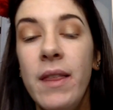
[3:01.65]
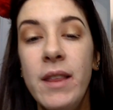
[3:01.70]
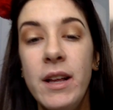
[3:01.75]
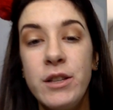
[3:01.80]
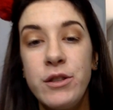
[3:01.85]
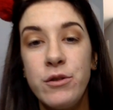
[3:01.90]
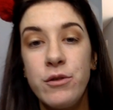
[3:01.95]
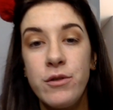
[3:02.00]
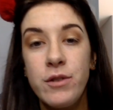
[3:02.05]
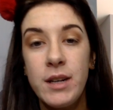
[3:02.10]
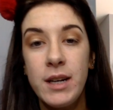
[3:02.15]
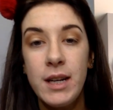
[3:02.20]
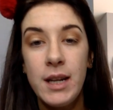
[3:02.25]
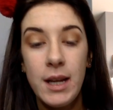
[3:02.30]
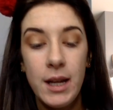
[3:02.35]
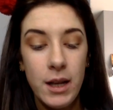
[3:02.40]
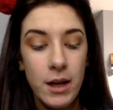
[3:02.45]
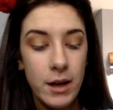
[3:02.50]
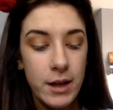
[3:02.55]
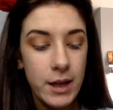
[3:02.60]
And that's
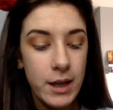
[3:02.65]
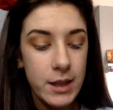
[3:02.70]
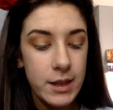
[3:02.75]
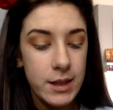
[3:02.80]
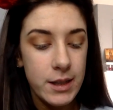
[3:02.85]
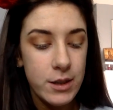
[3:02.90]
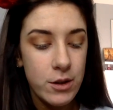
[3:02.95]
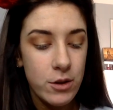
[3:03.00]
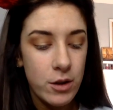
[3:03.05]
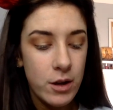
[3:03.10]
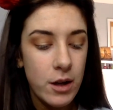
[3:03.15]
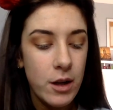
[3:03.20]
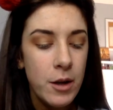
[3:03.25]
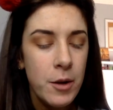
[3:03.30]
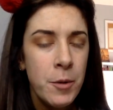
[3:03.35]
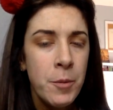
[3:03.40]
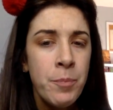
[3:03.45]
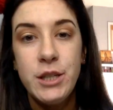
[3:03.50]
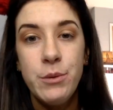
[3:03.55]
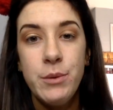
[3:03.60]
really light and subtle.
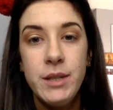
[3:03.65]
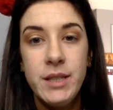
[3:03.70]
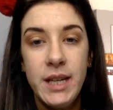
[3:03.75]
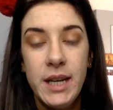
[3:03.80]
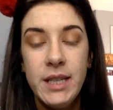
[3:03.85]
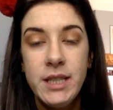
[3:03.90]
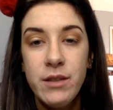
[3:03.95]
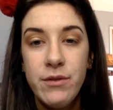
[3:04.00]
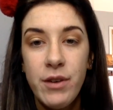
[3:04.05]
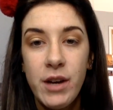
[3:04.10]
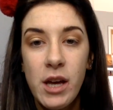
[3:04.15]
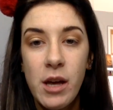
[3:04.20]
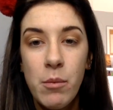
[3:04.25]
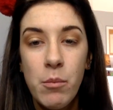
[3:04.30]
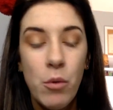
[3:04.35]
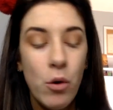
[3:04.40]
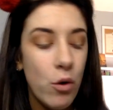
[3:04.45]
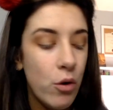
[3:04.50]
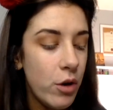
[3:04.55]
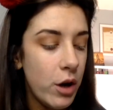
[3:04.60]
To intensify it
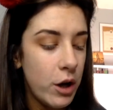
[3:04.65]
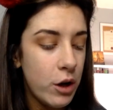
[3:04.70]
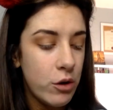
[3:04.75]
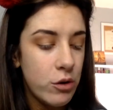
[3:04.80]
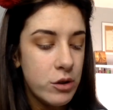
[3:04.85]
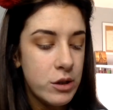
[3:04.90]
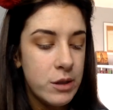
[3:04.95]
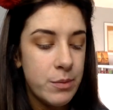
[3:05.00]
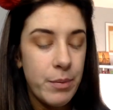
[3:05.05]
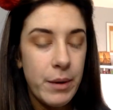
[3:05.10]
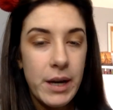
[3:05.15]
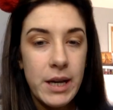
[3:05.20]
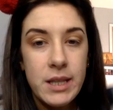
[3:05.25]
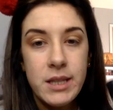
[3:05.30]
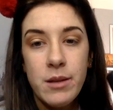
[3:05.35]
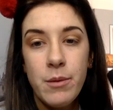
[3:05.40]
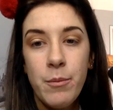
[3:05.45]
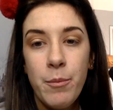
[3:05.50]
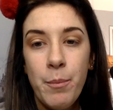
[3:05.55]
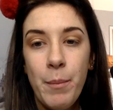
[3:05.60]
more, I could spray
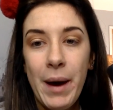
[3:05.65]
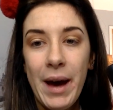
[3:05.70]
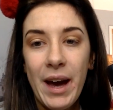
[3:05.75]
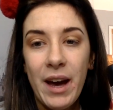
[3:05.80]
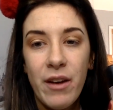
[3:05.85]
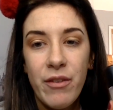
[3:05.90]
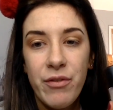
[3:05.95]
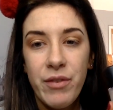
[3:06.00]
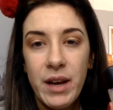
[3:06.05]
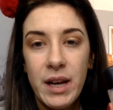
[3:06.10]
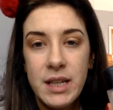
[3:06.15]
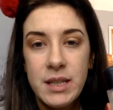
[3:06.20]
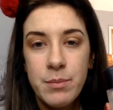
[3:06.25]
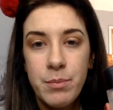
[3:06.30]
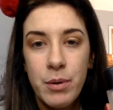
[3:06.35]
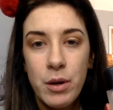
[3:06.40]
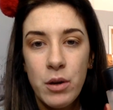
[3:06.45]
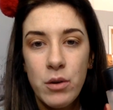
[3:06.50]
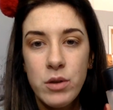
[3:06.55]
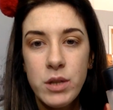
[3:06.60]
some MAC Fix
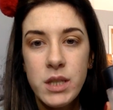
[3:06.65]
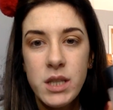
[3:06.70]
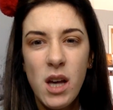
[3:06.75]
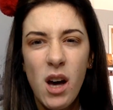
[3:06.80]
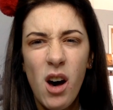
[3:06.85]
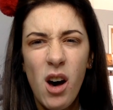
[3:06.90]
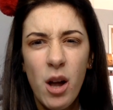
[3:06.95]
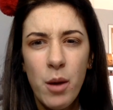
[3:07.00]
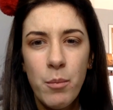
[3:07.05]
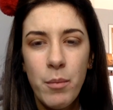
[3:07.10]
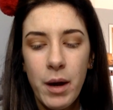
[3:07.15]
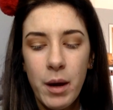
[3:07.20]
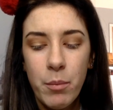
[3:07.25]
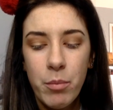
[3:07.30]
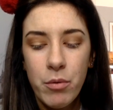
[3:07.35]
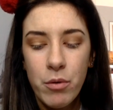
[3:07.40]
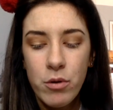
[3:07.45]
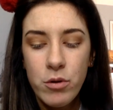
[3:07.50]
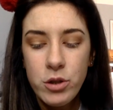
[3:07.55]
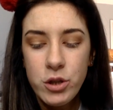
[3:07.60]
Plus on my
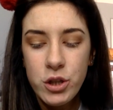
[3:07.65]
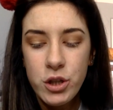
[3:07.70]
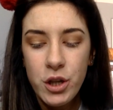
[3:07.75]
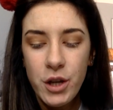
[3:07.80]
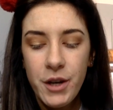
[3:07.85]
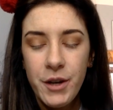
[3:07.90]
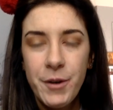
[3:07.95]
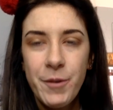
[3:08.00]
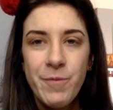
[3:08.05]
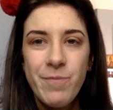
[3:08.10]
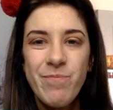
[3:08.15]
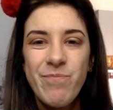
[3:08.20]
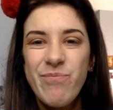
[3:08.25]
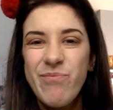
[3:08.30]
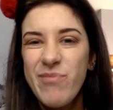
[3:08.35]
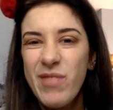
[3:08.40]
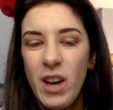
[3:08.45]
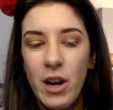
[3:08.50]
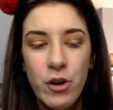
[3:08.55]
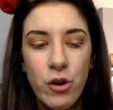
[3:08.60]
brush.
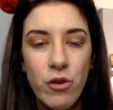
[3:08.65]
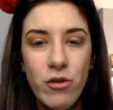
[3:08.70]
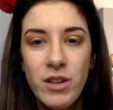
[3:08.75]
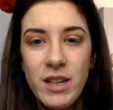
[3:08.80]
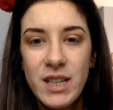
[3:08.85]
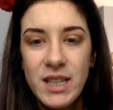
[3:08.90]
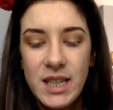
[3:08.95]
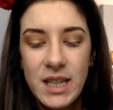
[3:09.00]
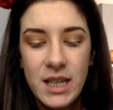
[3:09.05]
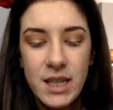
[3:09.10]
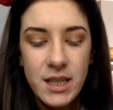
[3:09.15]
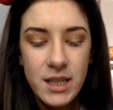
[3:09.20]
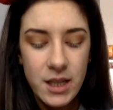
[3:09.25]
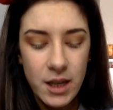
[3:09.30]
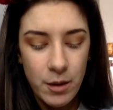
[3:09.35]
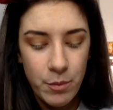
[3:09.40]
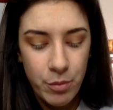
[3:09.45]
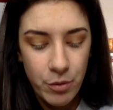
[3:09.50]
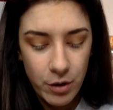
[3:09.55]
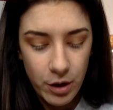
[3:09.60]
I don't really need
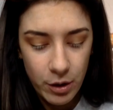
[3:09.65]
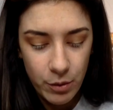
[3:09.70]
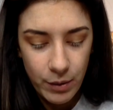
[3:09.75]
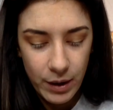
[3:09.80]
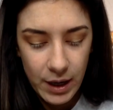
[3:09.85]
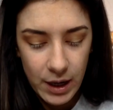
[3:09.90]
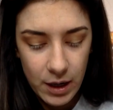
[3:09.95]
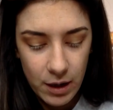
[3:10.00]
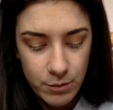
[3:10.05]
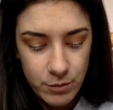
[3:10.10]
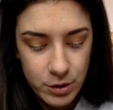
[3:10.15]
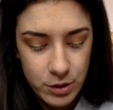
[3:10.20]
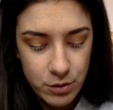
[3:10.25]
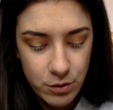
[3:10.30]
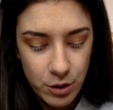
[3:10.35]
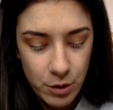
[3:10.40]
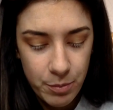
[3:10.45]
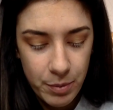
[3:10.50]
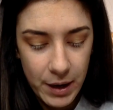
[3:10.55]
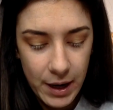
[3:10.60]
to, but I will. I'm just
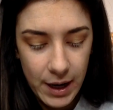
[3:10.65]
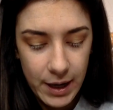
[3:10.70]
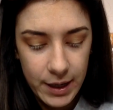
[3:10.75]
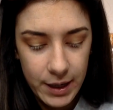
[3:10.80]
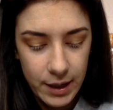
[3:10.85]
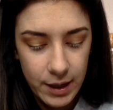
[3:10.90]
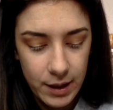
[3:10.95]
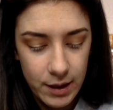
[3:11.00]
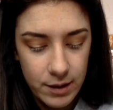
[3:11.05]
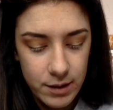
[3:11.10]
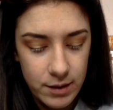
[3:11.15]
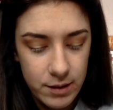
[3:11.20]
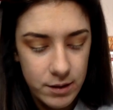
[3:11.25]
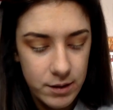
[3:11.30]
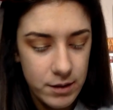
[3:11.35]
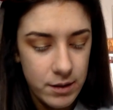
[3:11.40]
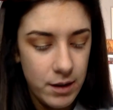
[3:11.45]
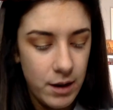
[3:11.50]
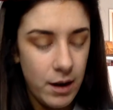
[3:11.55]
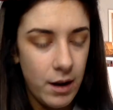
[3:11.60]
going to pat it in
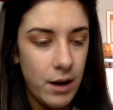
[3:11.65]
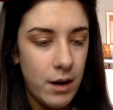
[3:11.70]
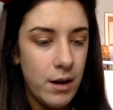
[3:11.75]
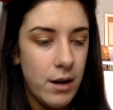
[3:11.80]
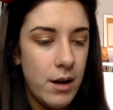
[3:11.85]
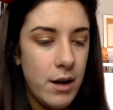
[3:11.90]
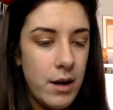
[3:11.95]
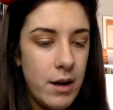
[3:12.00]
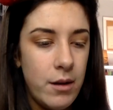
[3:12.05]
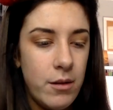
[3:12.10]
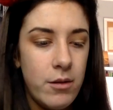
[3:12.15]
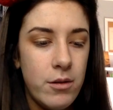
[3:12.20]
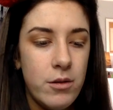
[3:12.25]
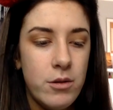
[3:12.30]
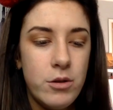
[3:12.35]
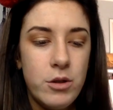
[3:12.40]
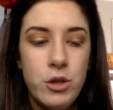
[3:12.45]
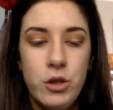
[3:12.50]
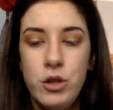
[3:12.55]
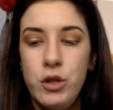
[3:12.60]
there, and I'm
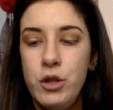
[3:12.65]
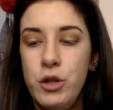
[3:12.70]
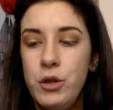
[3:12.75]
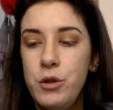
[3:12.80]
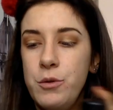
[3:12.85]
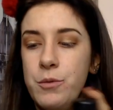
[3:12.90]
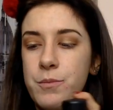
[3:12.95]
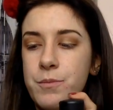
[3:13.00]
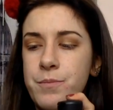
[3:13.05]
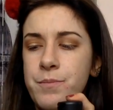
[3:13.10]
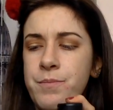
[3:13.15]
going to